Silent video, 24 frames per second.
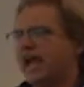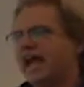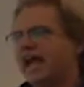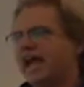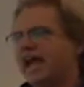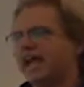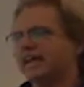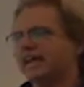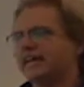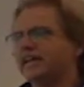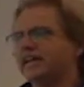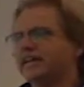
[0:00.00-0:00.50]

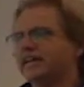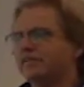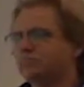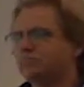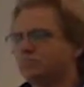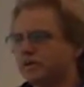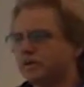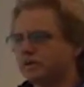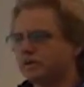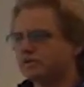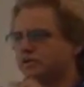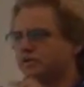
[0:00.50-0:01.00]
And
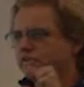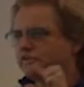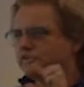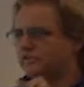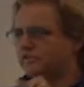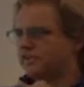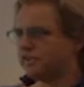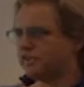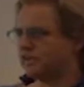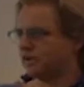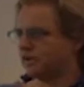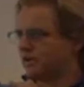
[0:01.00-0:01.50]
it barely
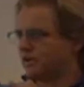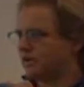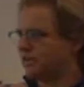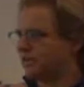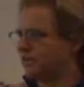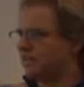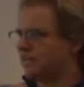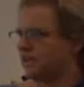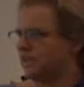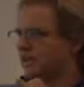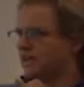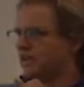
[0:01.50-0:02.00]
fit
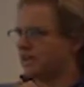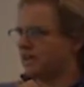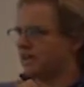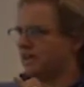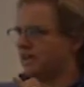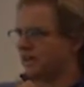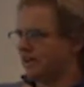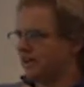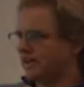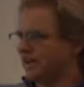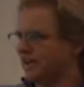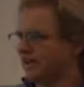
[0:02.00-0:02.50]
on
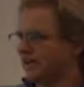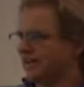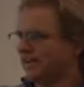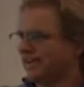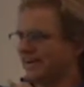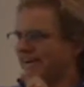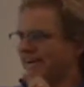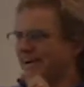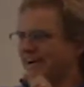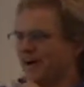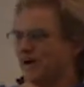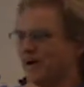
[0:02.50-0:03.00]
the
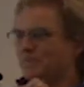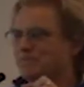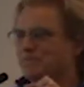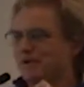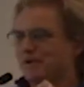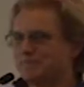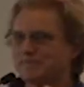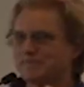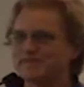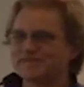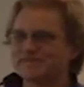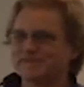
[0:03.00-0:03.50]
on
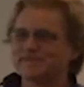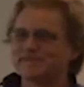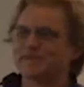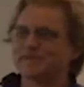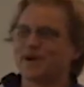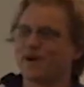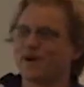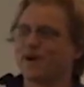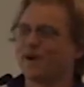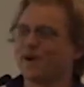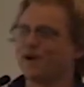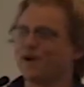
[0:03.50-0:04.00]
my business
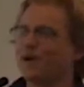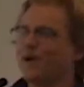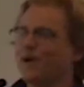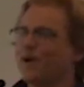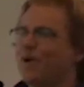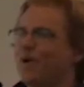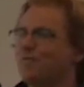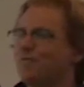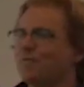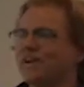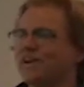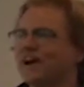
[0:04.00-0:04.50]
card,
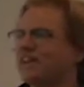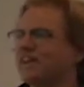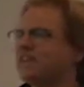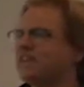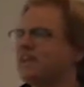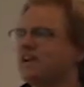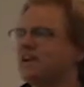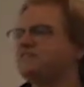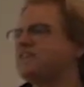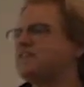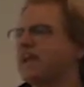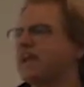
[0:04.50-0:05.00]
but I
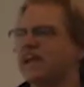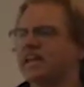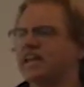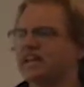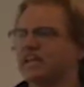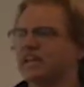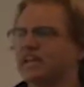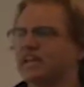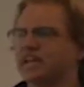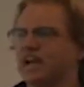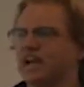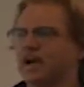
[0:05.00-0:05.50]
loved
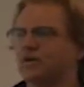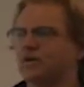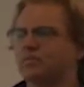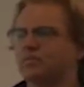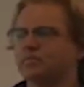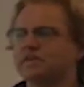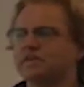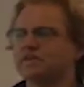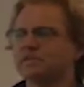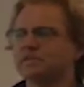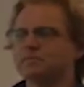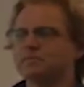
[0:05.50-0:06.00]
handing it out
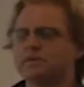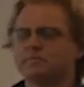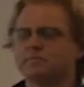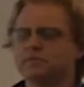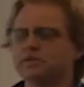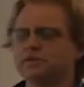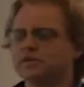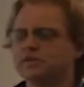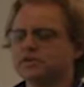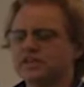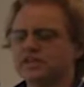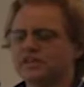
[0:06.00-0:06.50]
because
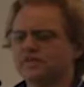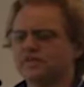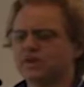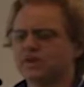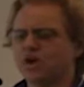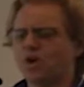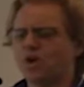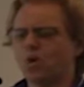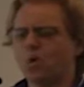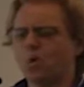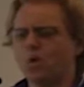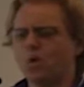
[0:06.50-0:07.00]
people looked at it and
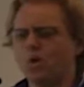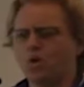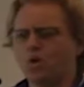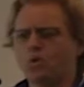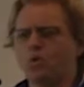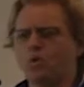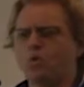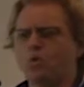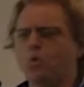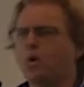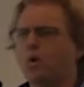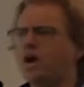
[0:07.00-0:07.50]
go,
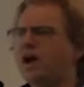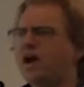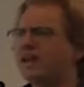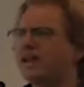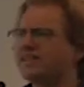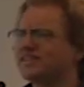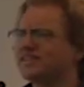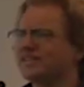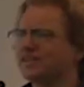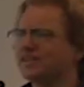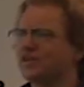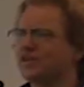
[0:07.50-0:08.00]

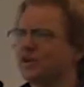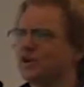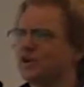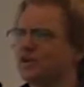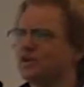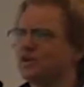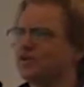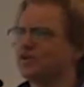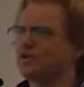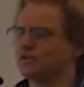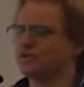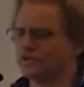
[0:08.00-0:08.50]
what on
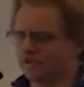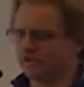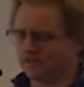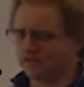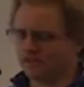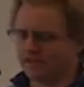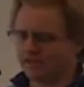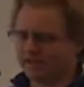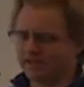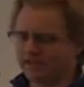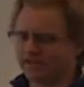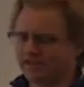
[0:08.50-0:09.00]
earth
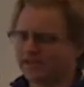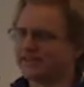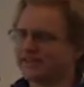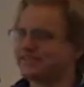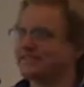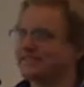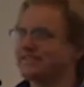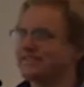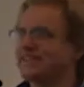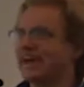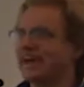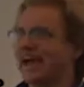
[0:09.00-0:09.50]

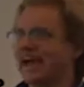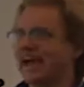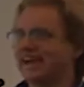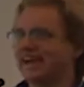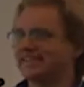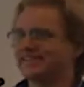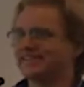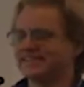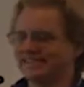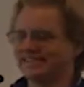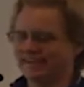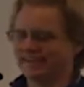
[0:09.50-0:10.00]
is
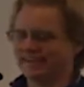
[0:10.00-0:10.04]
that?